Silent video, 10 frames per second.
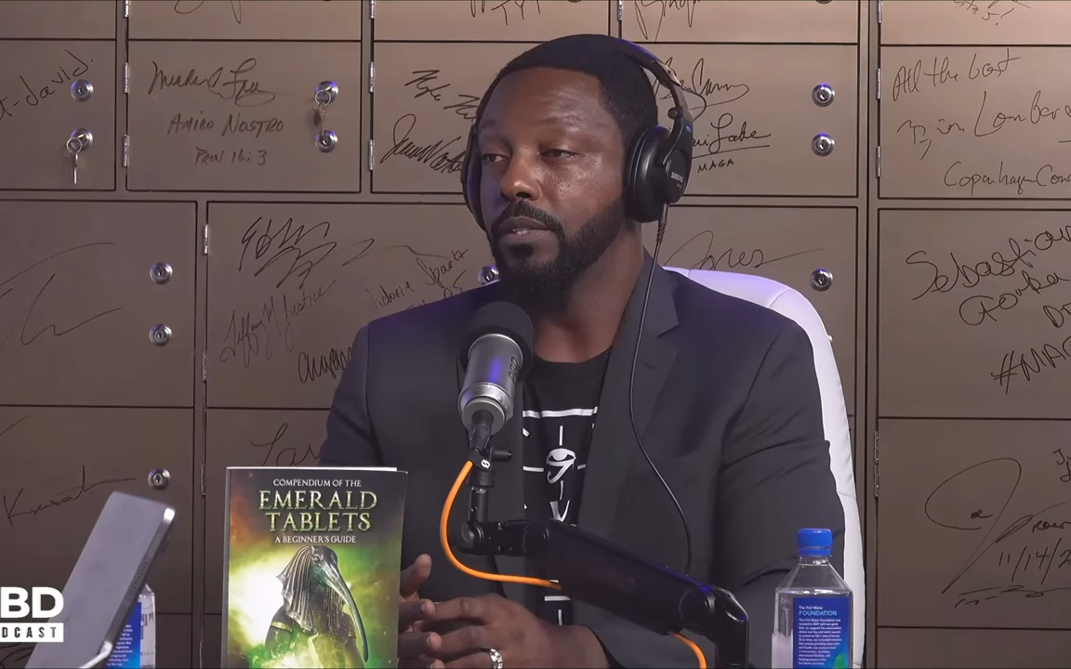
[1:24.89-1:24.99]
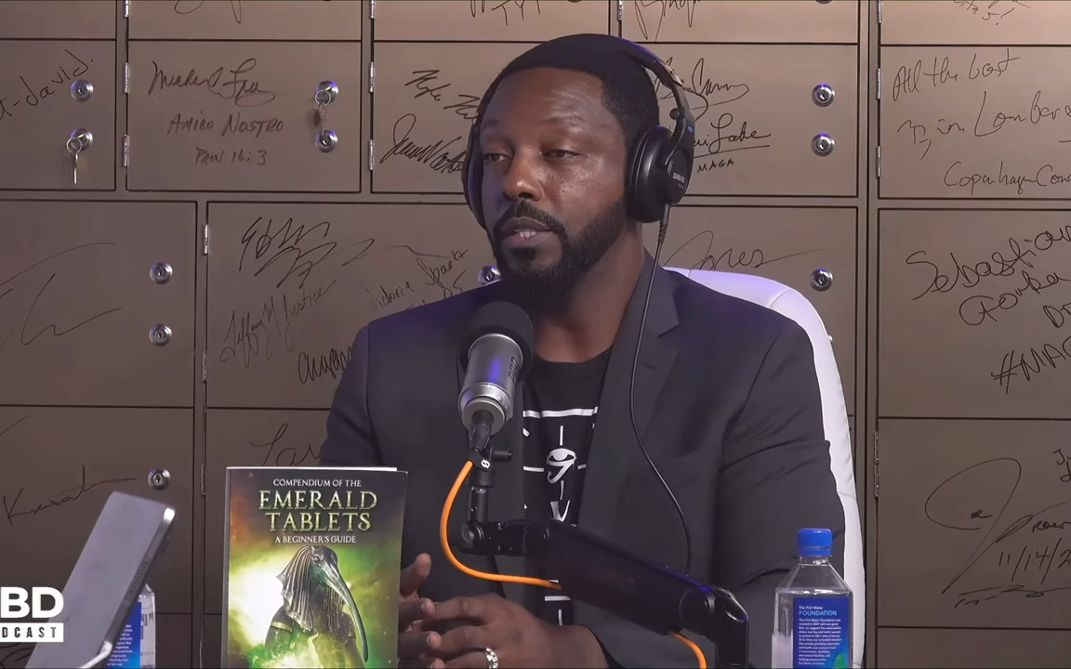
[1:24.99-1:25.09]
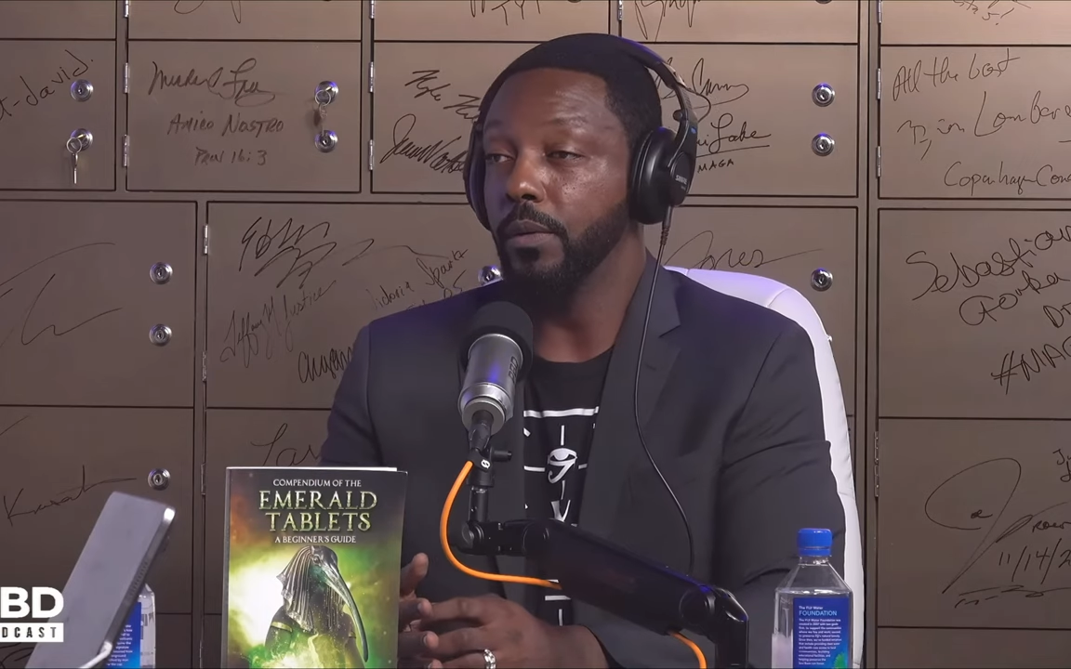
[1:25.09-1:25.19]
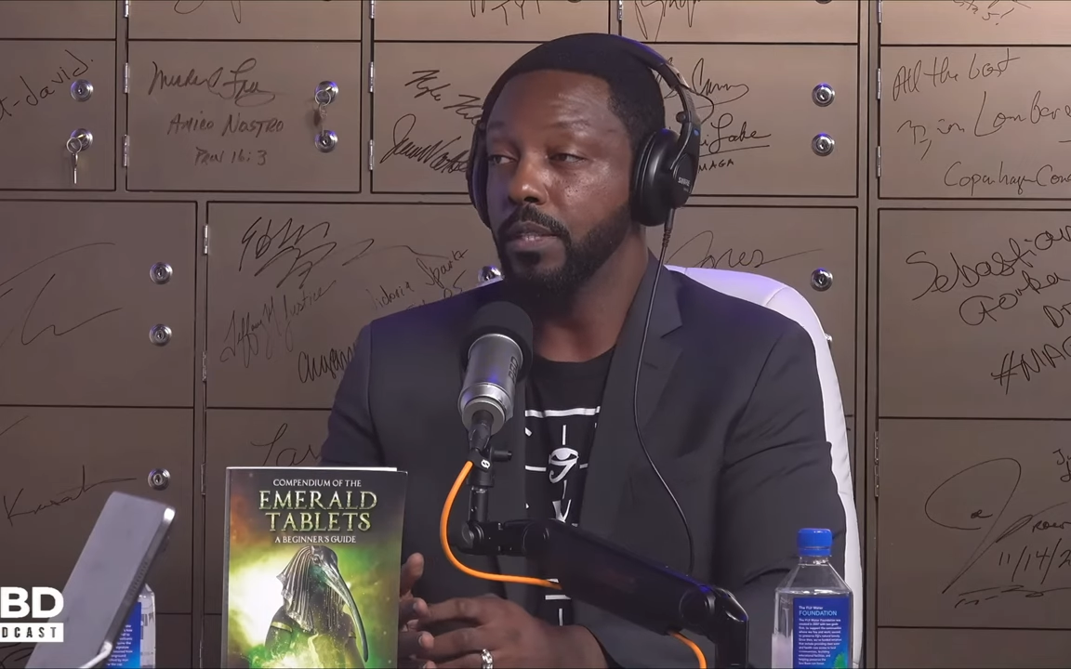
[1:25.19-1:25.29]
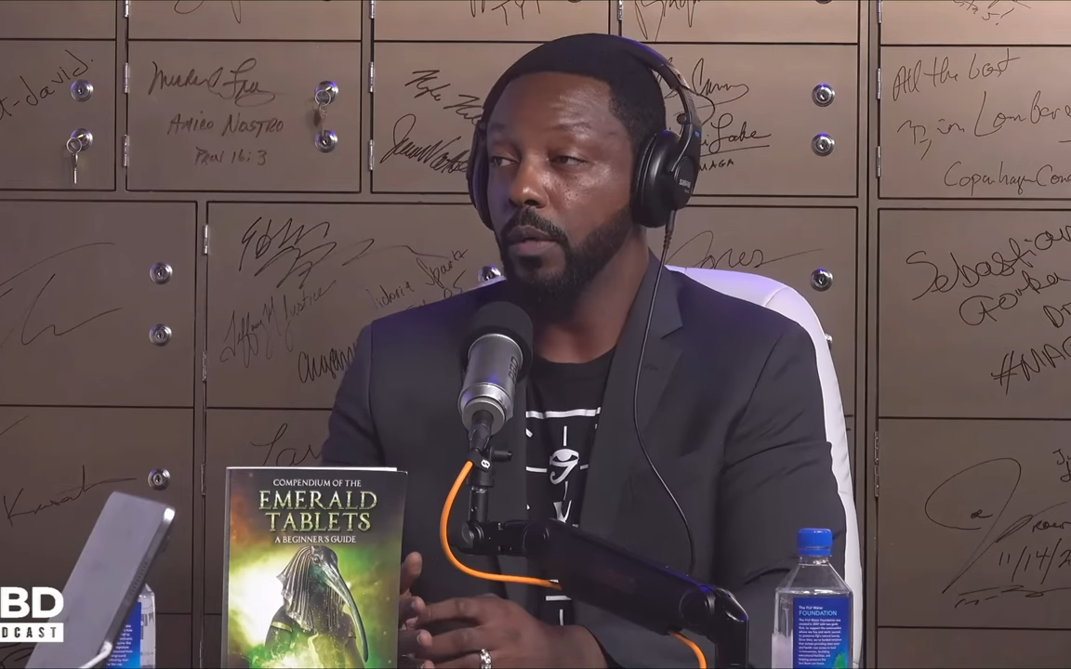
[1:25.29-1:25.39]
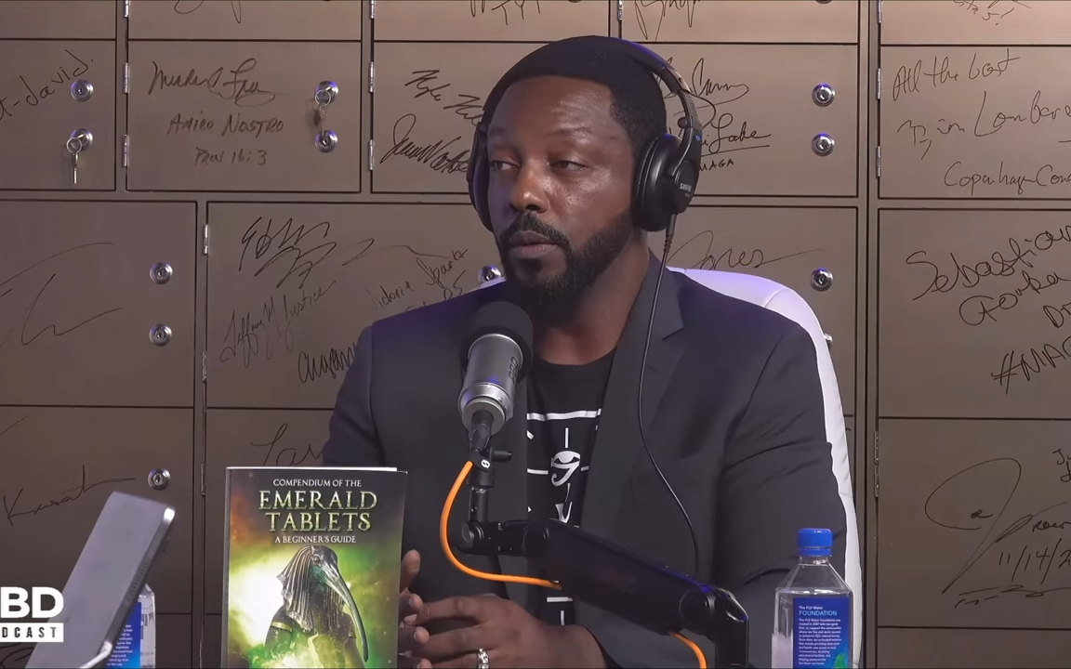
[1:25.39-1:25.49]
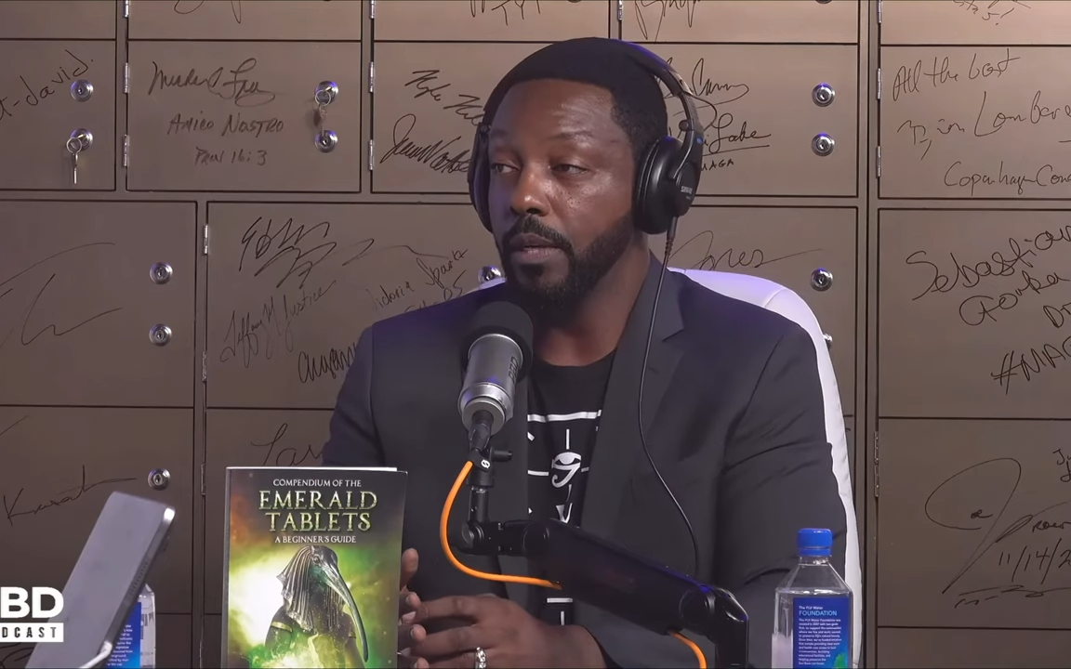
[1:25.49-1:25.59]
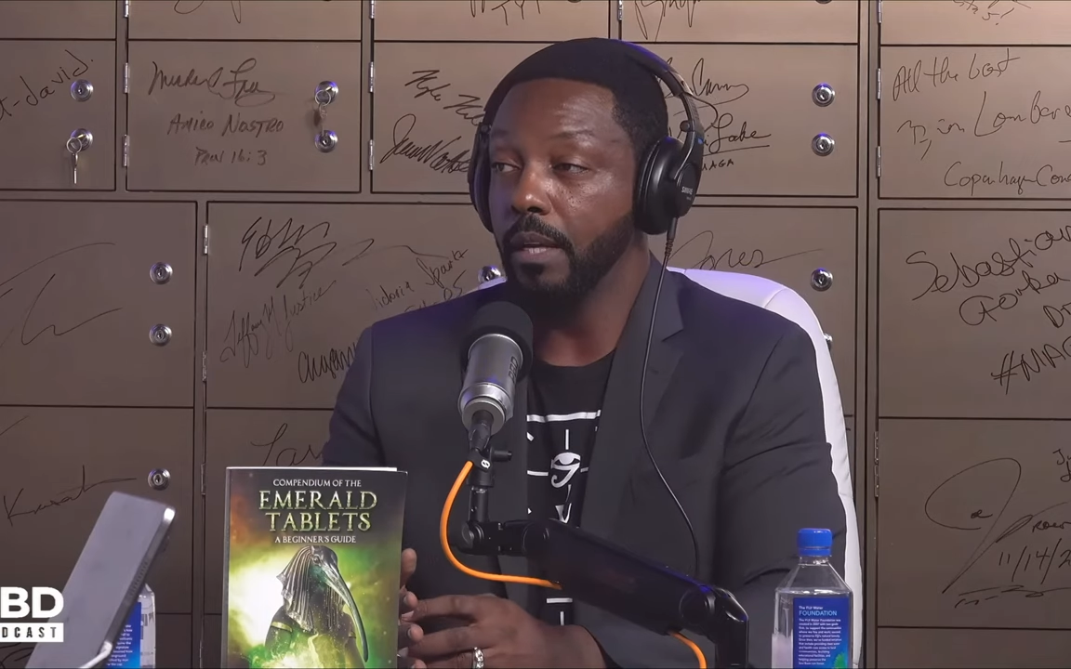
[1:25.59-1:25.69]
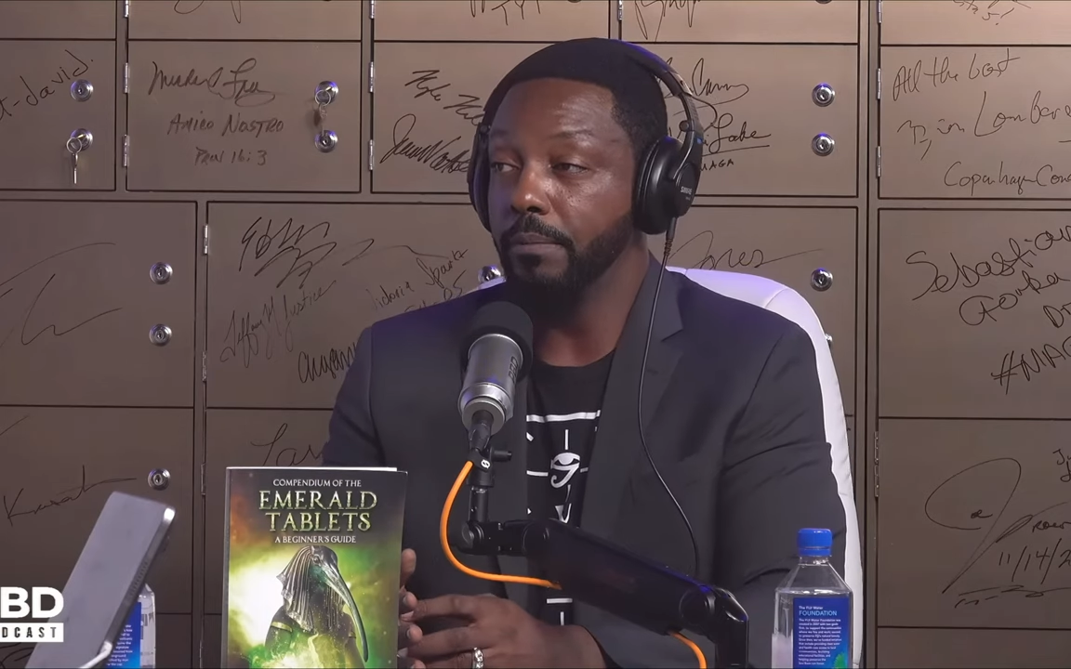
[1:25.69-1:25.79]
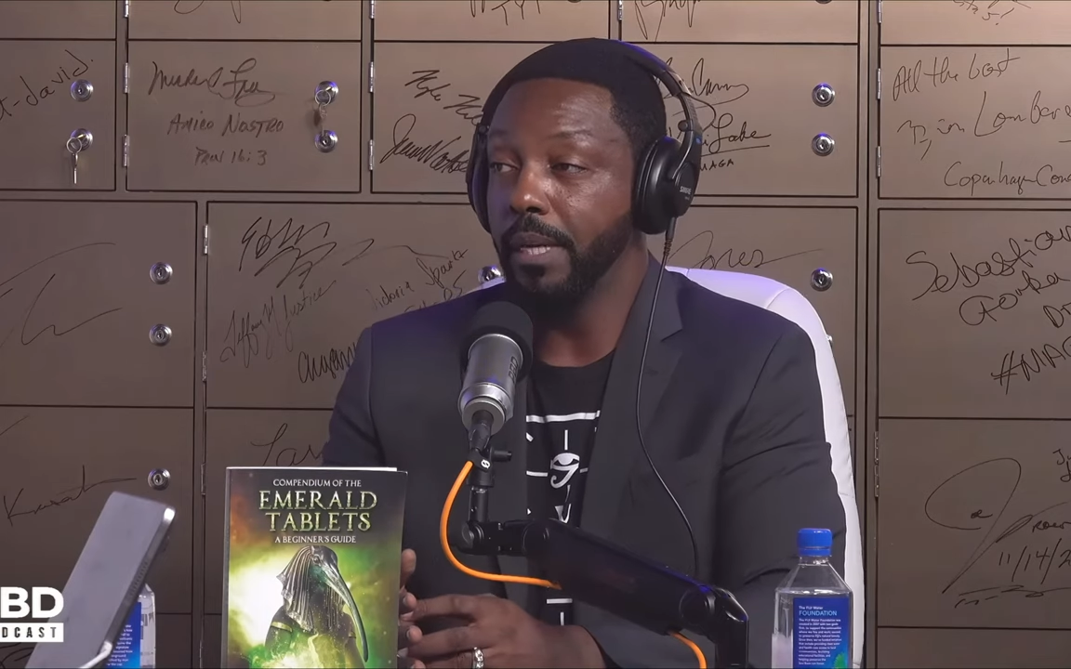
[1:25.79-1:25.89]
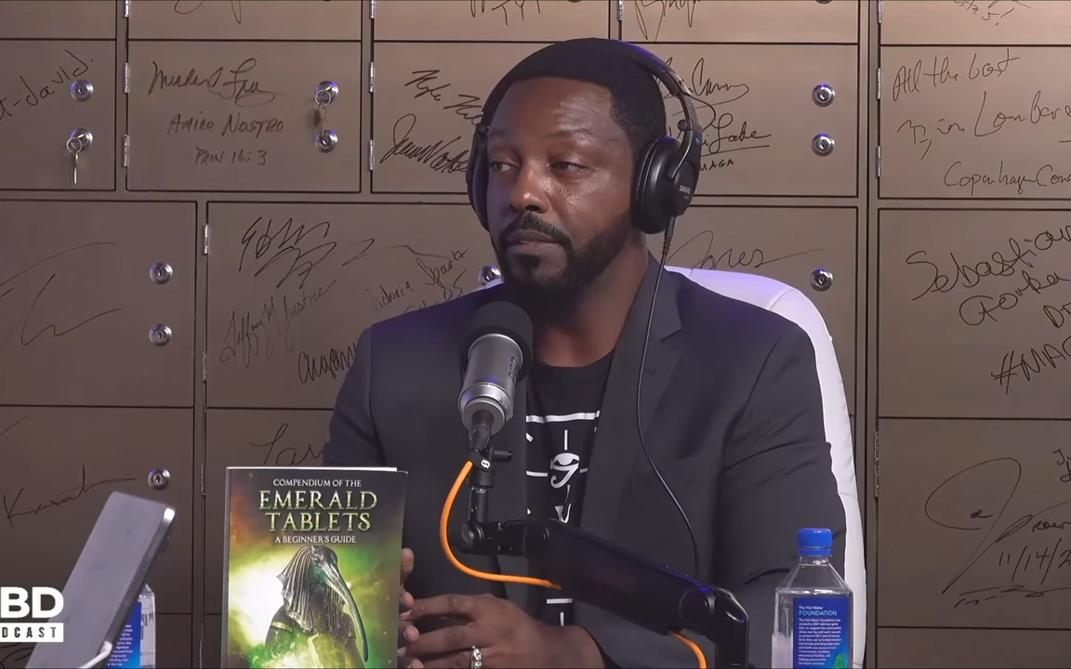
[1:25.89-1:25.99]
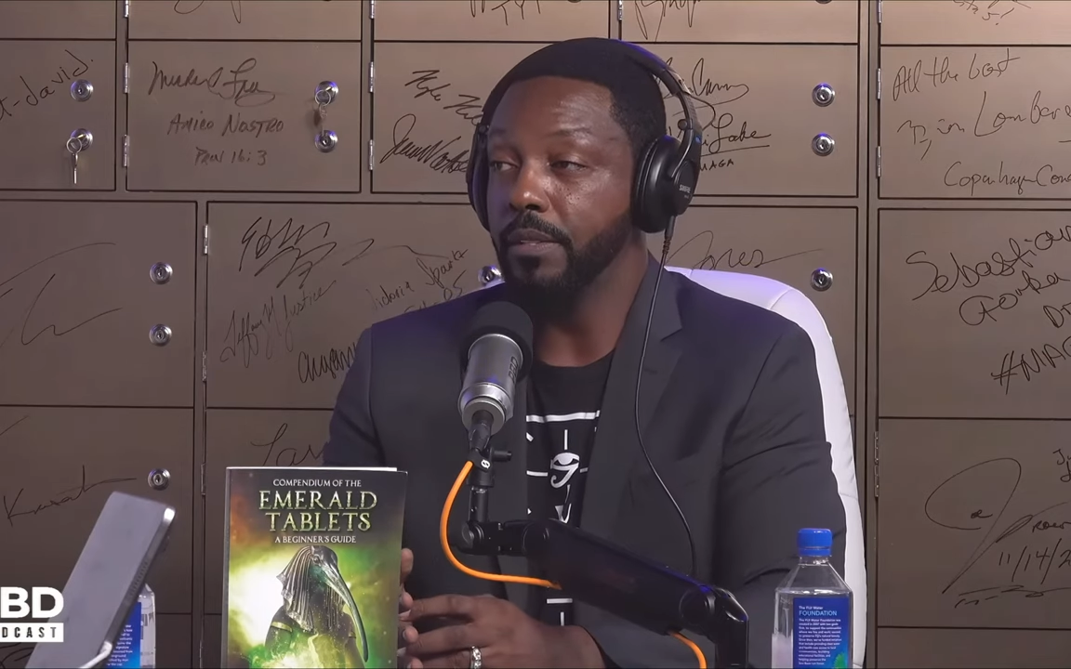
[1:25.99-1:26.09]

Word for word: Teotihuacan means?